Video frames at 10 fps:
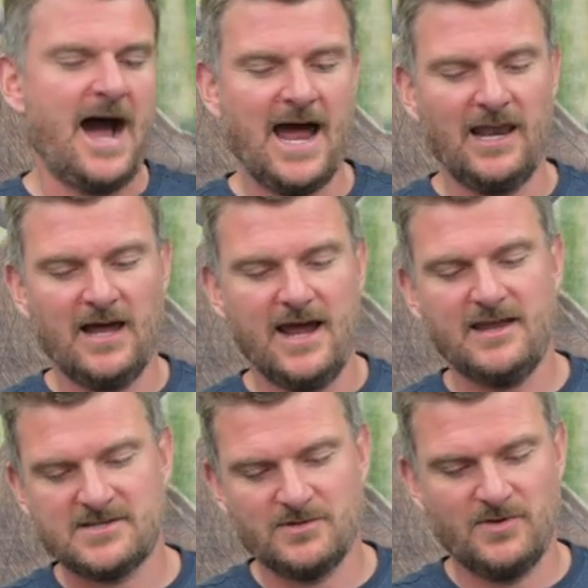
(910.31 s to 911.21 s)
I
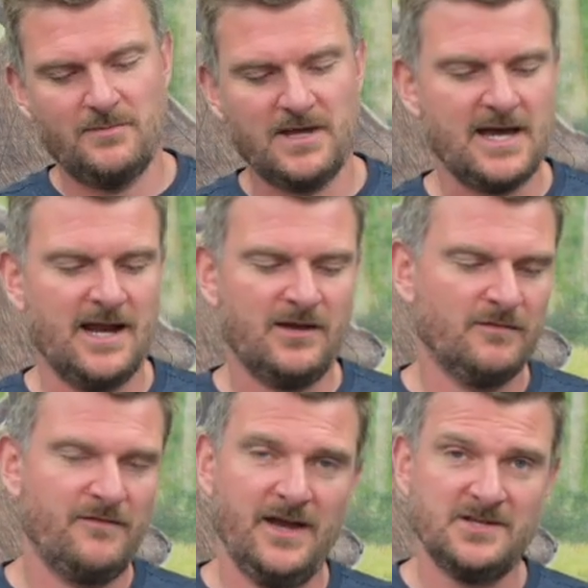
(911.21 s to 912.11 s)
like some of the
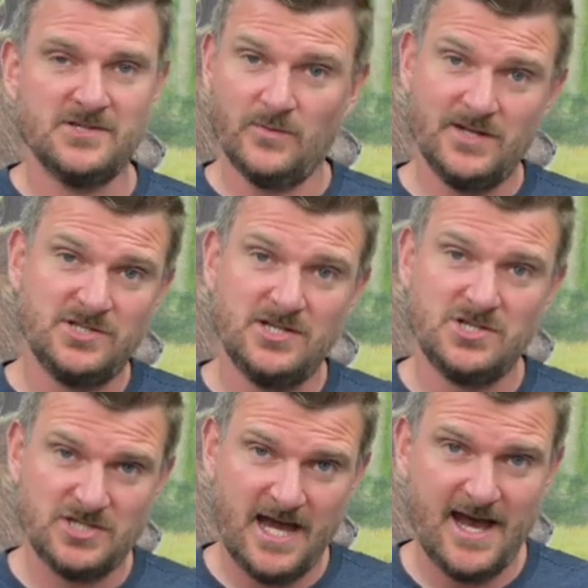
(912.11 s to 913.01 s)
mechanical features which it
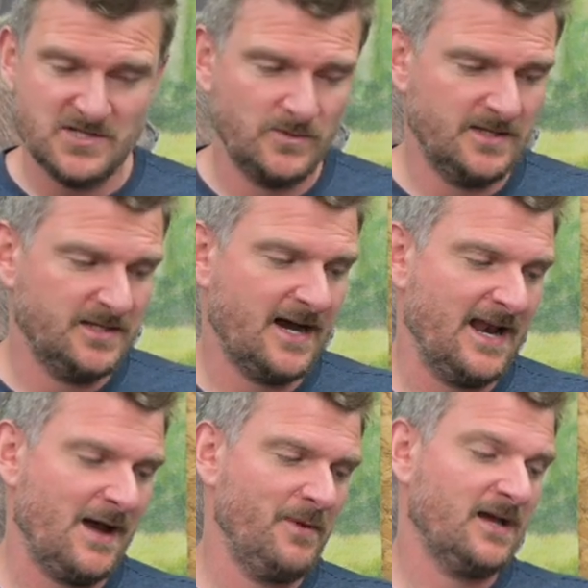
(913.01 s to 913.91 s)
shares with the
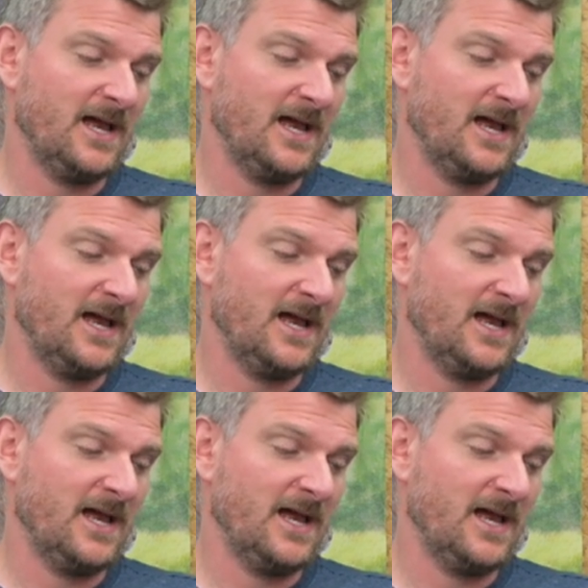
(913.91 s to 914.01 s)
Dynamic.